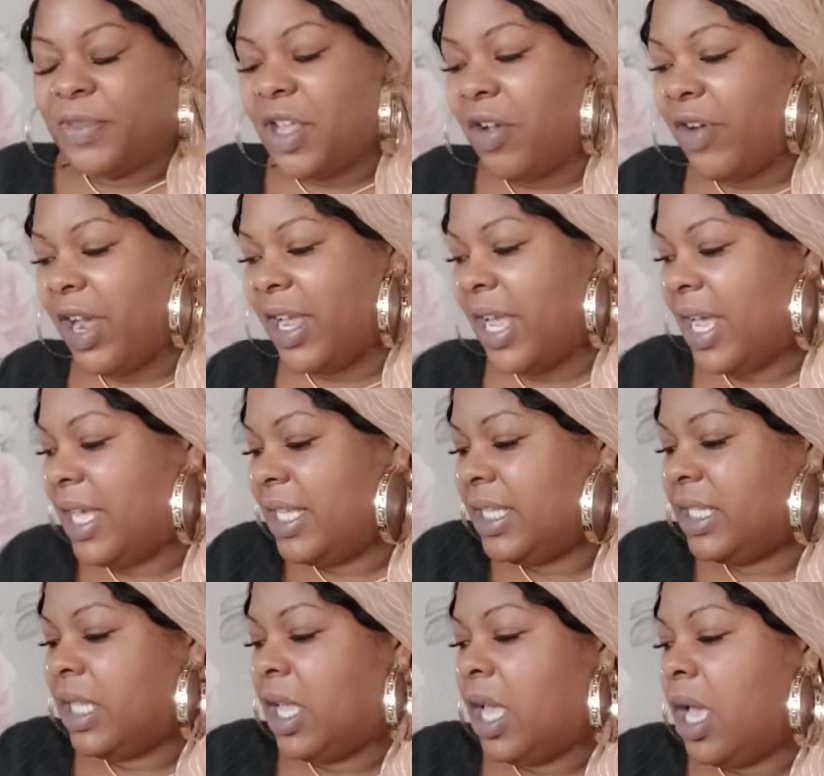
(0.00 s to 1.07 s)
All right,
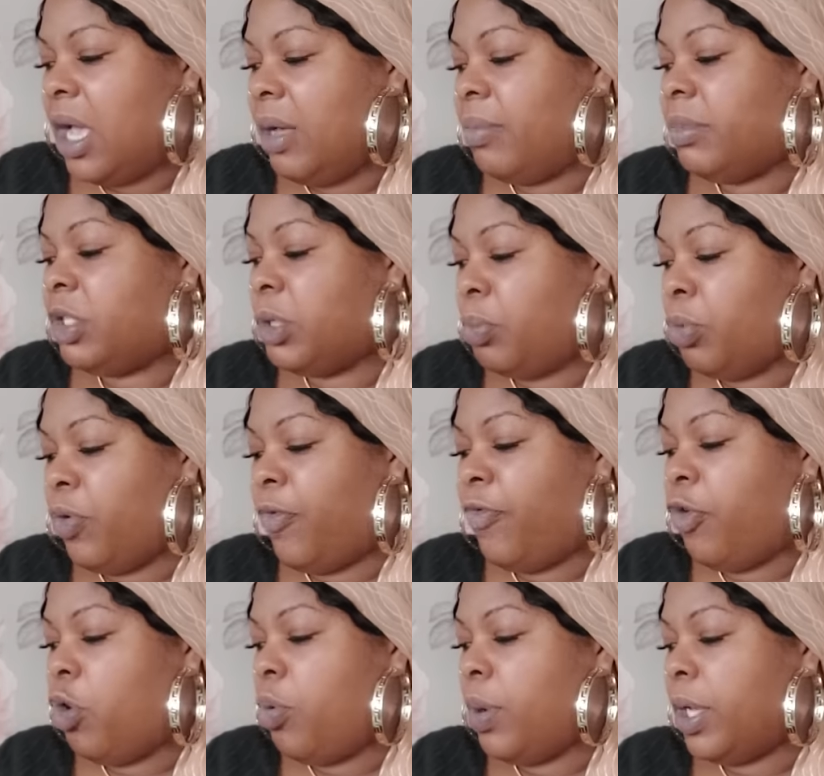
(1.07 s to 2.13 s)
guys, to move
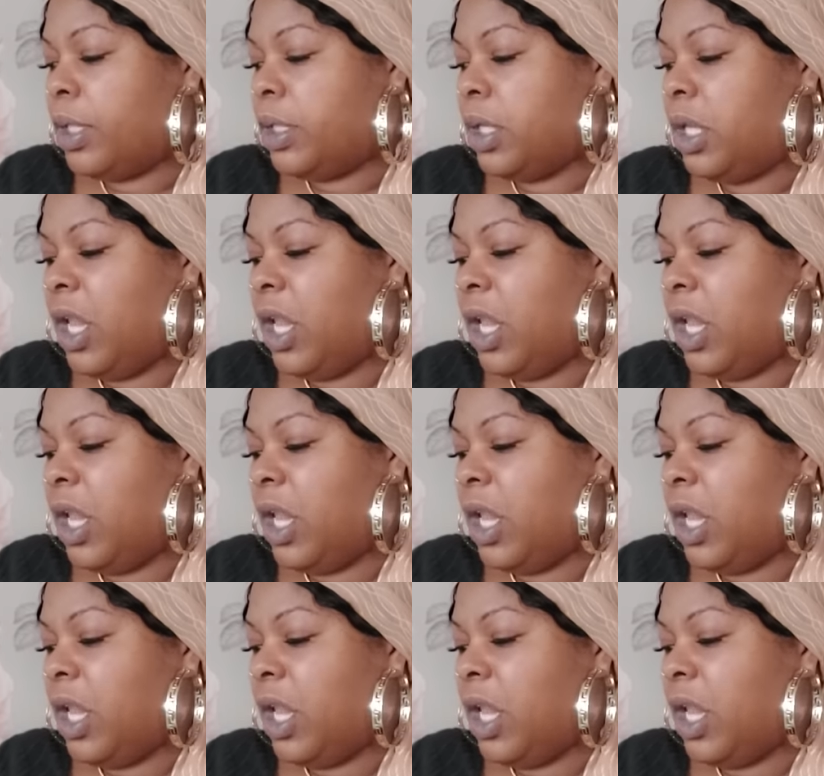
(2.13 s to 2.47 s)
forward.